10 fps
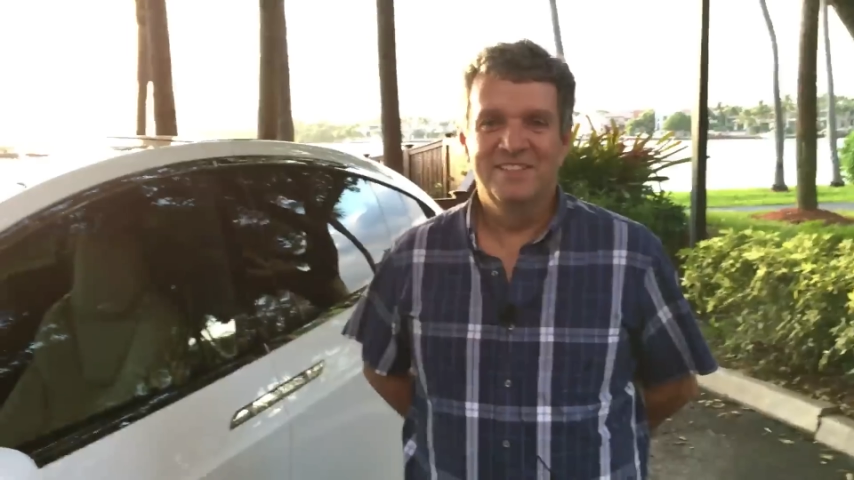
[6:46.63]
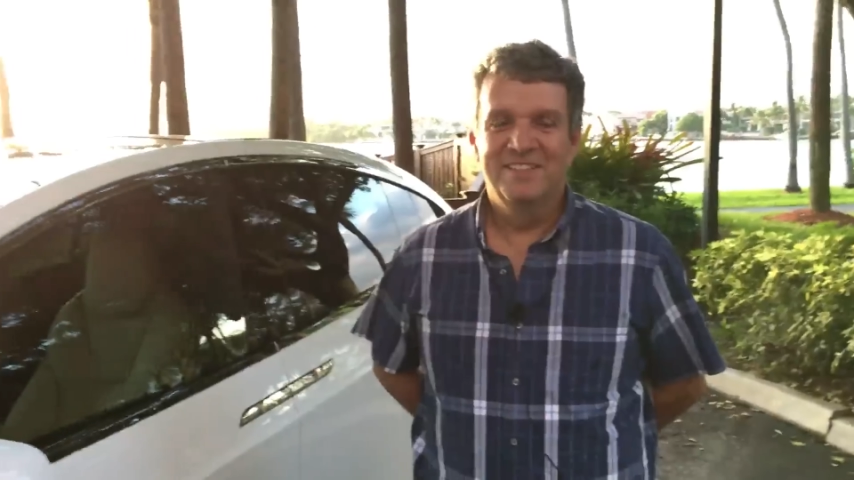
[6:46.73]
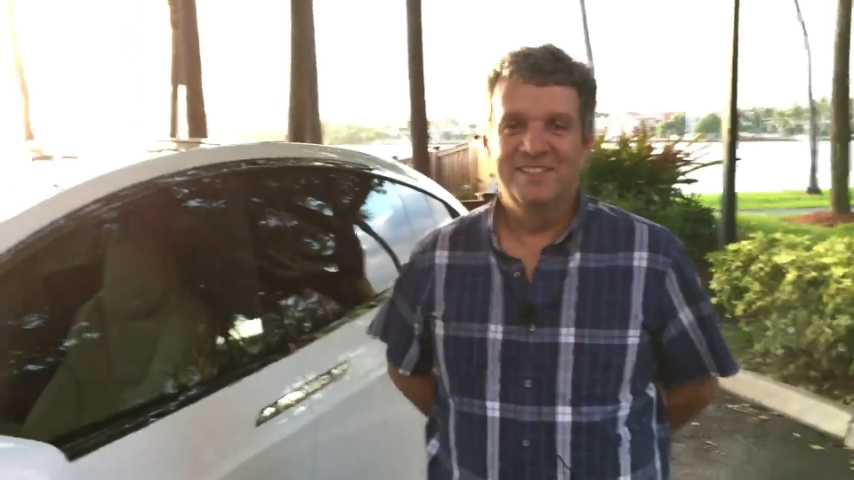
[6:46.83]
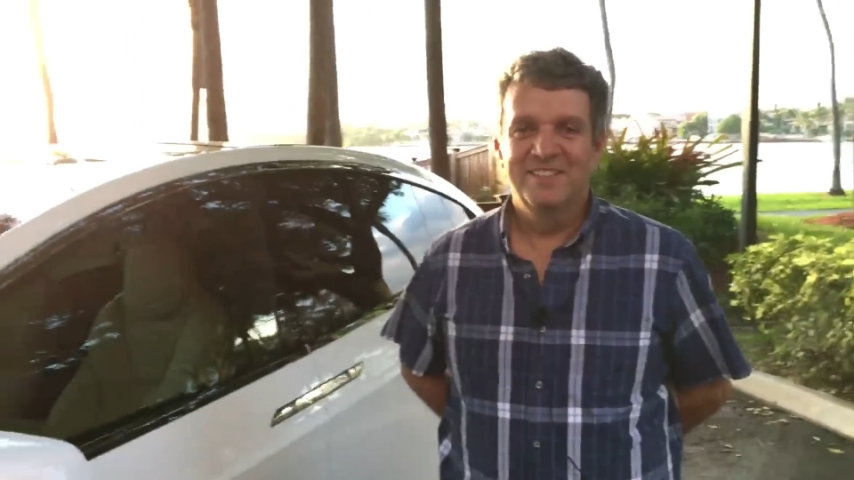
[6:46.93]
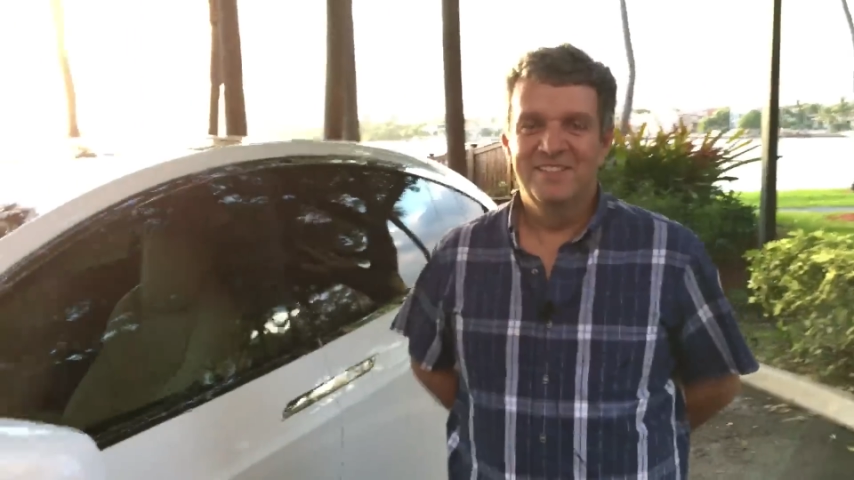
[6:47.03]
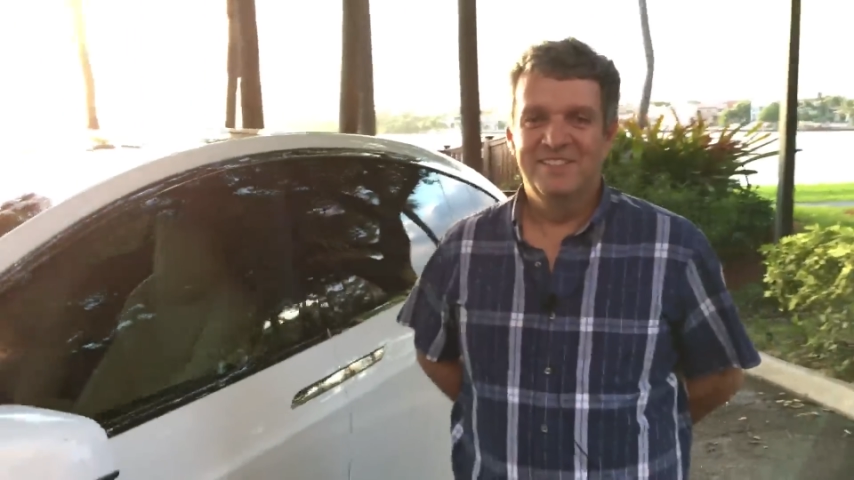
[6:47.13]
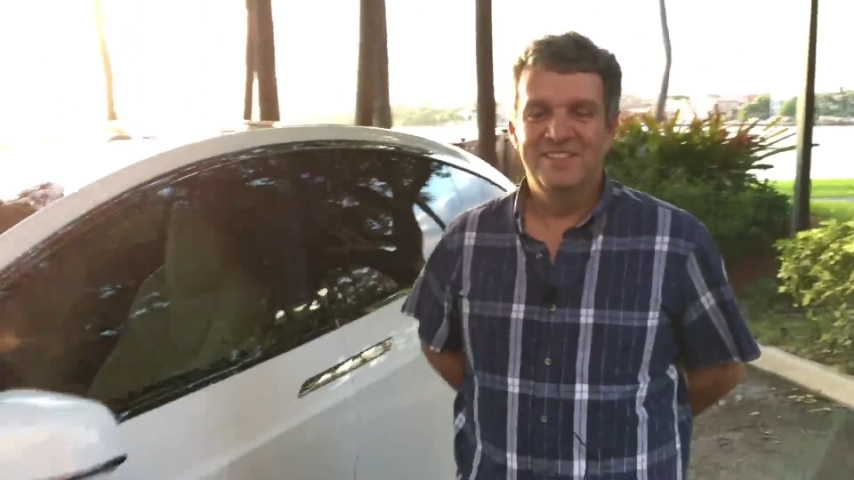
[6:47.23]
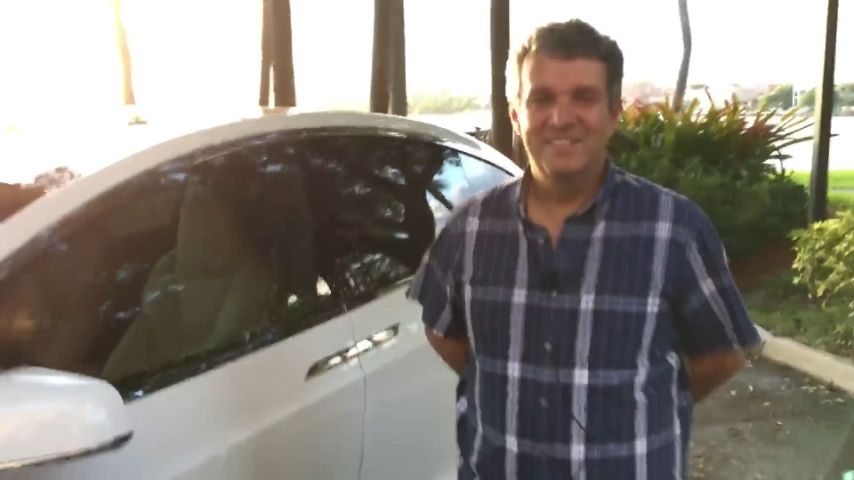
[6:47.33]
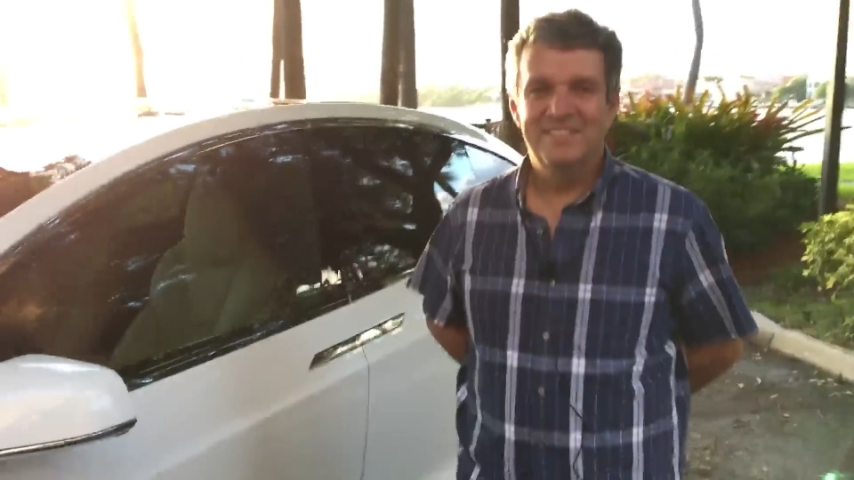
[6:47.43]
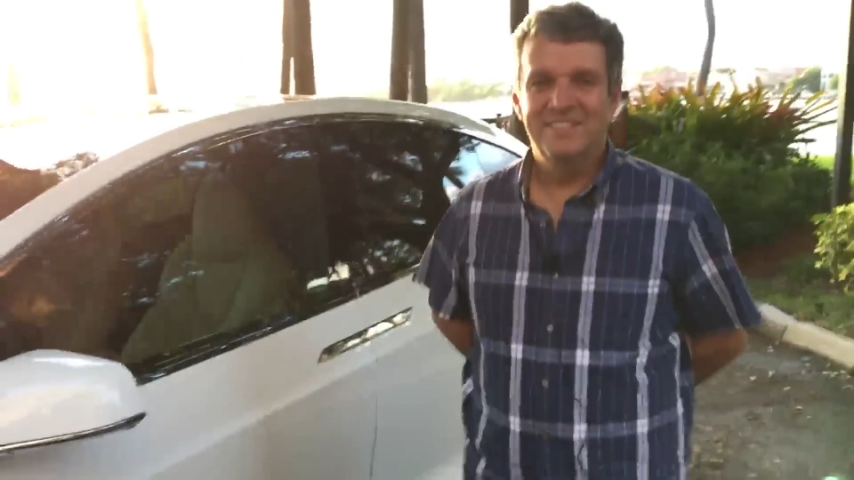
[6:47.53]
I
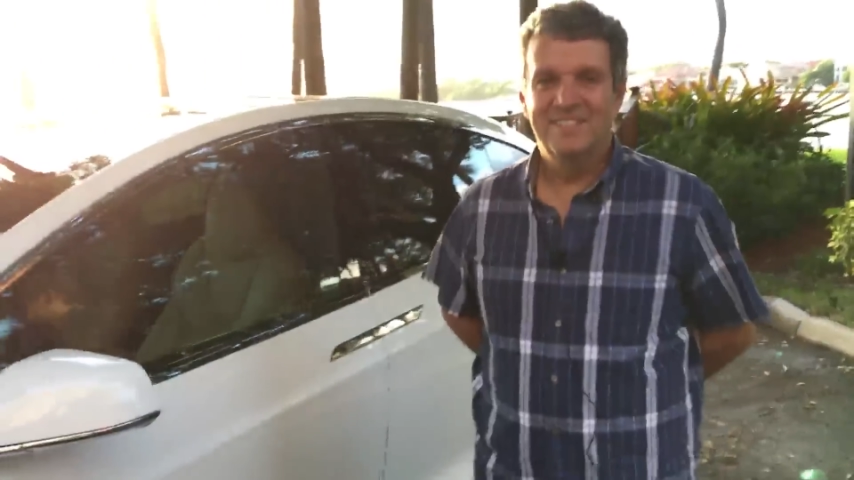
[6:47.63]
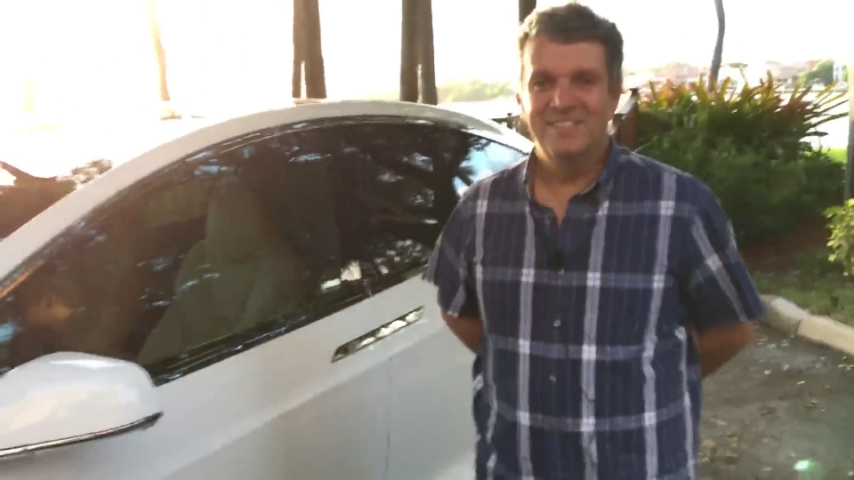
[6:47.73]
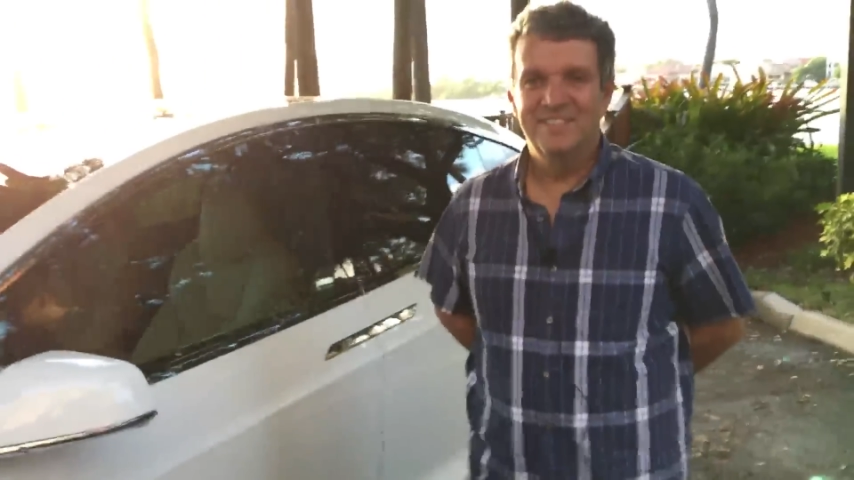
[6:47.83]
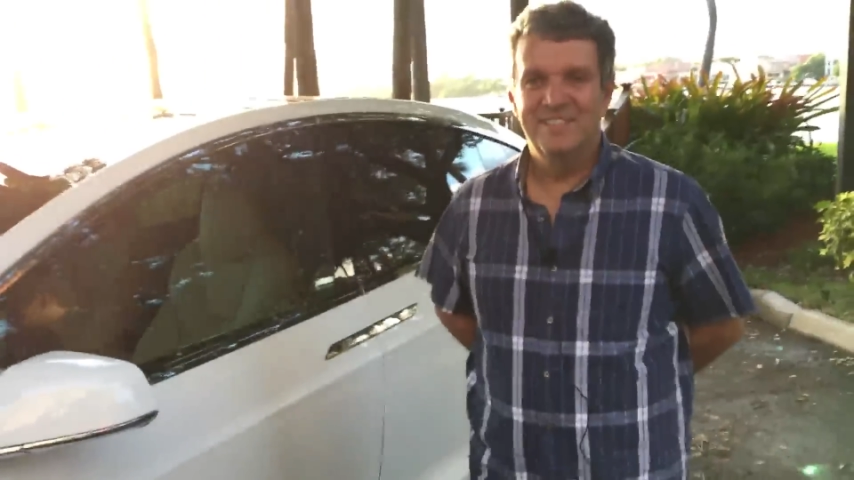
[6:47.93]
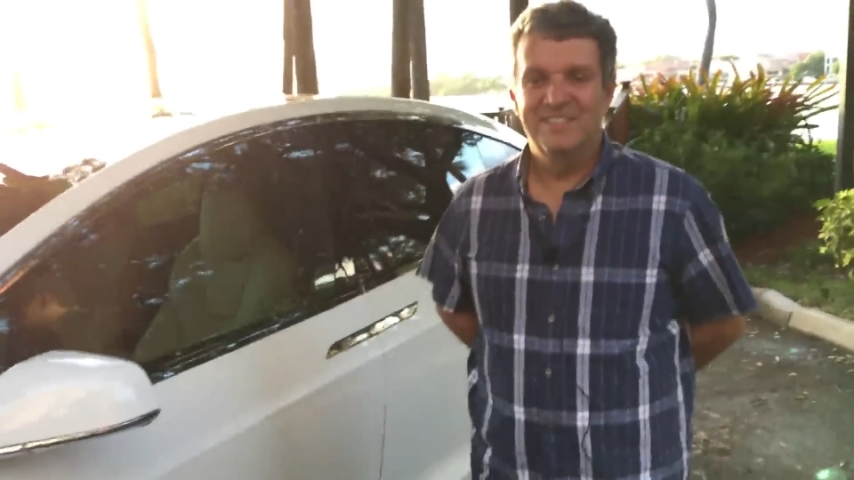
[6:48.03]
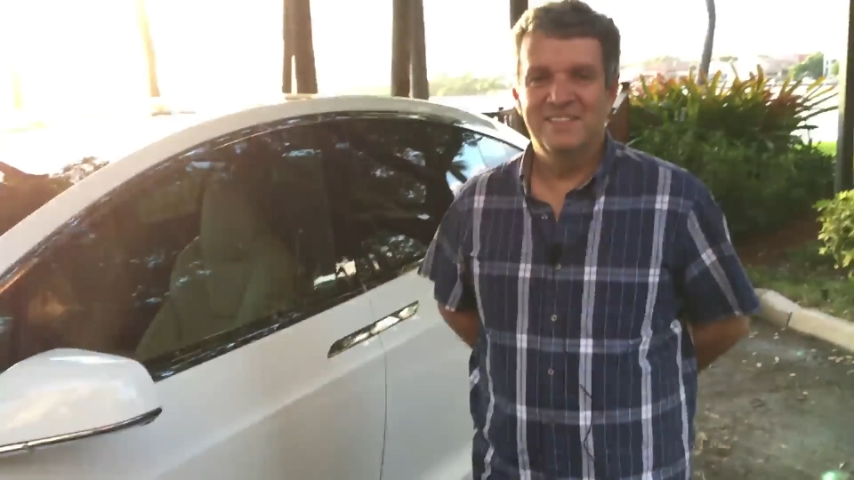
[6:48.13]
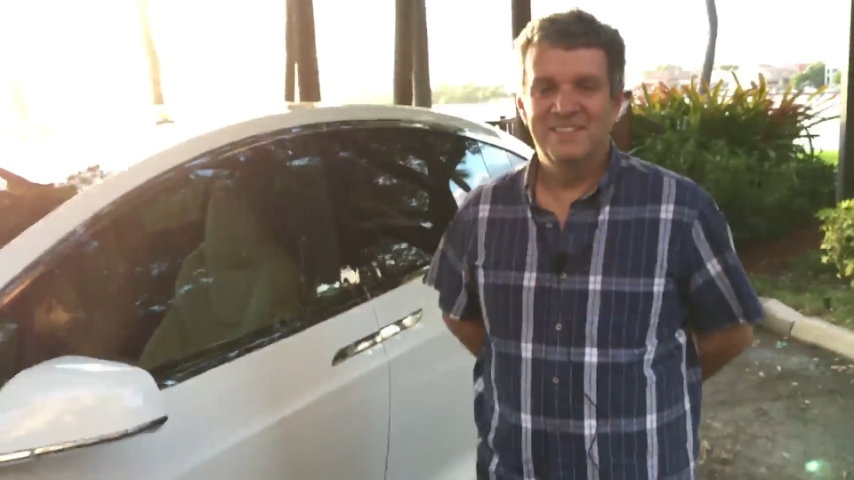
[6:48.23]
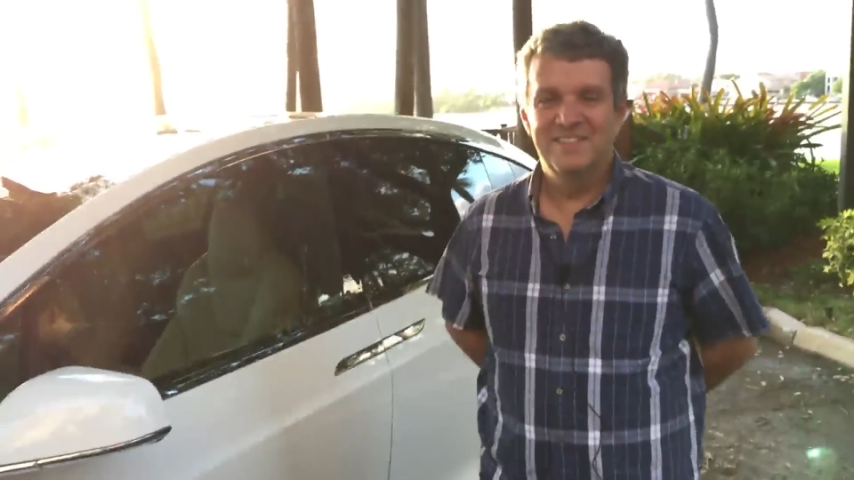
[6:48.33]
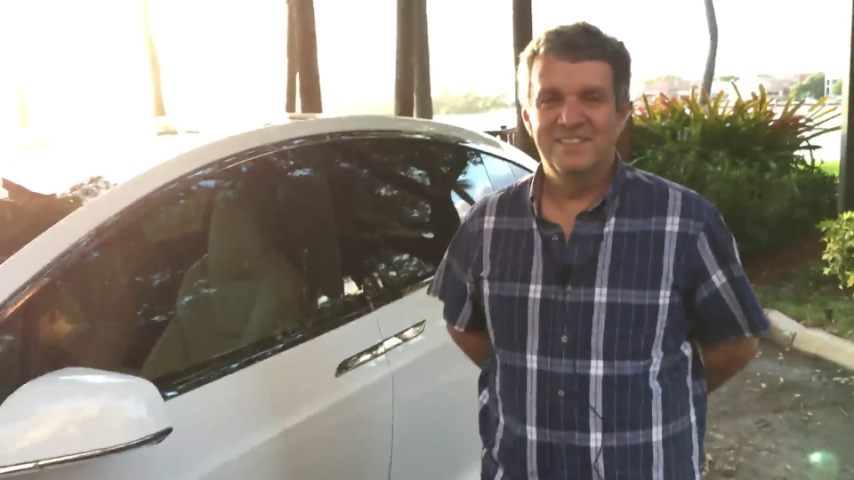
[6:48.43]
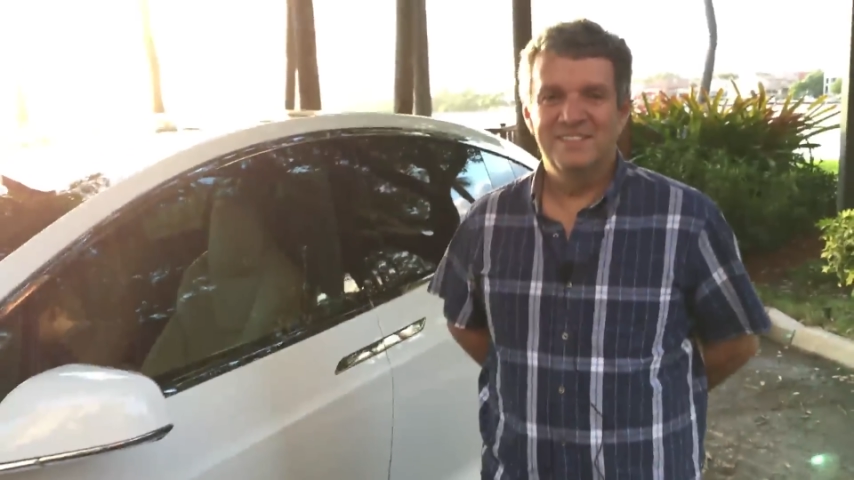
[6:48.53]
appreciate the
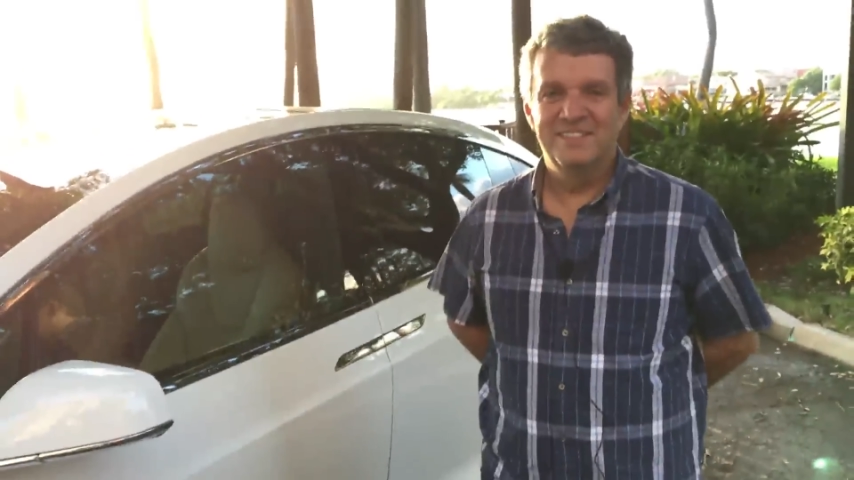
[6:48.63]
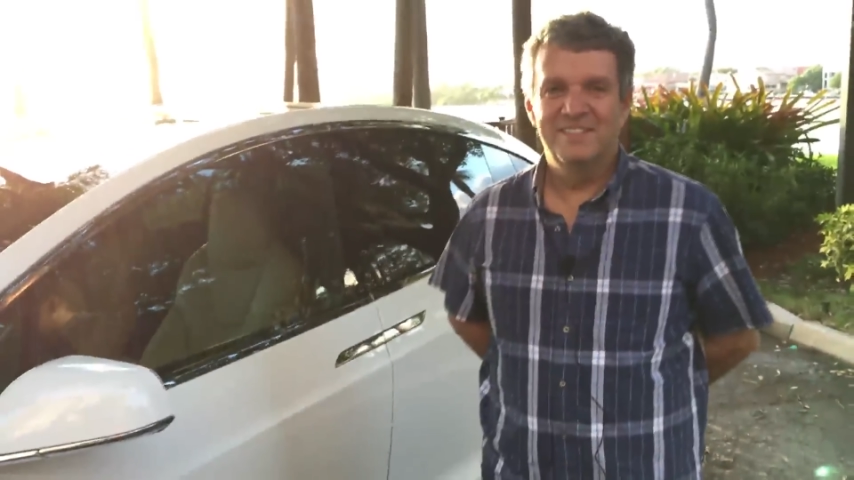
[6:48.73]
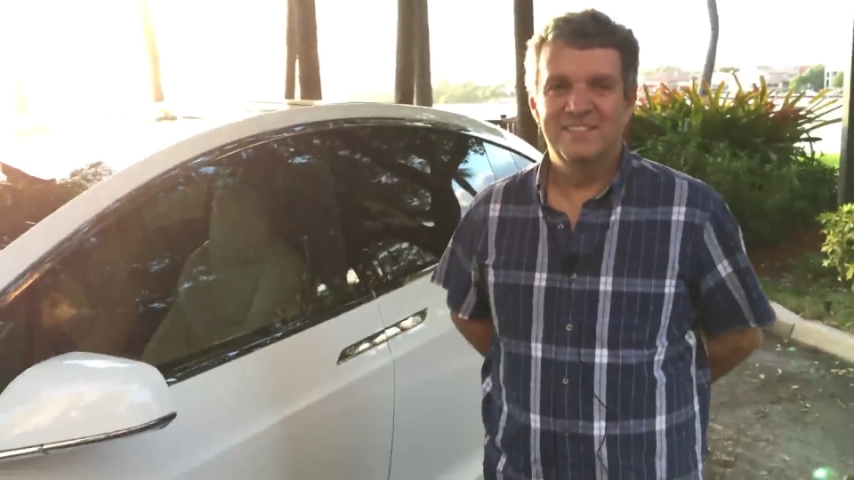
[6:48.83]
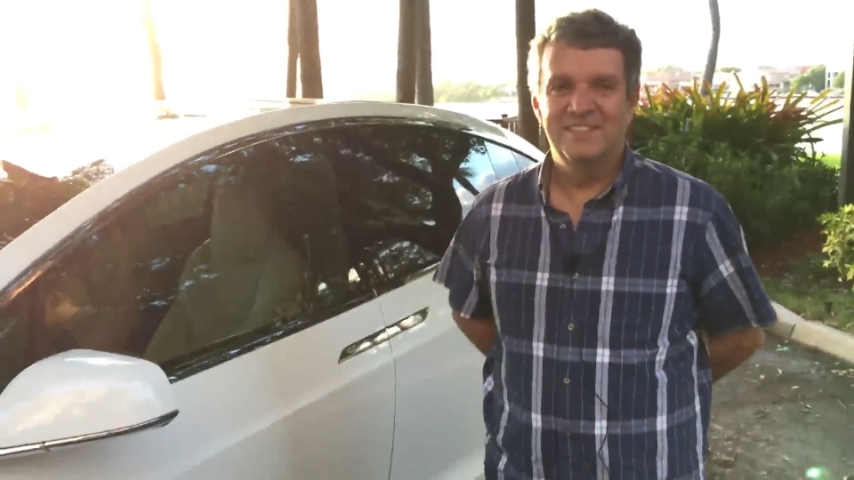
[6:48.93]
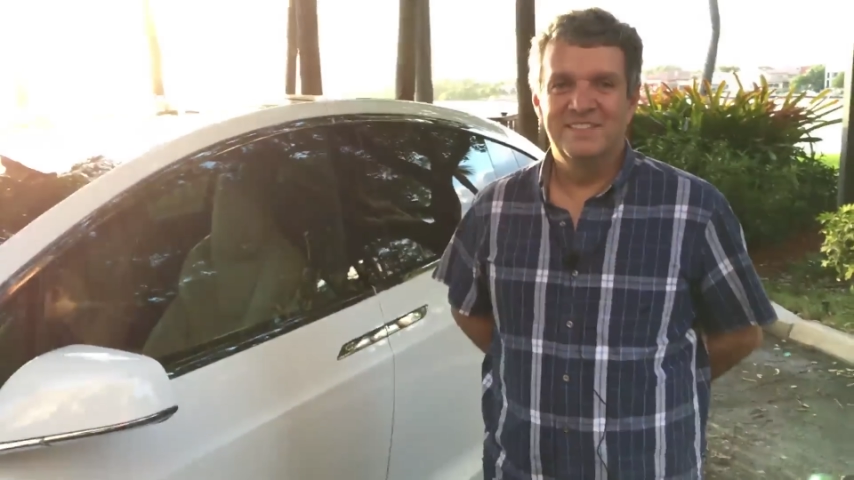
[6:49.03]
opportunity to, uh,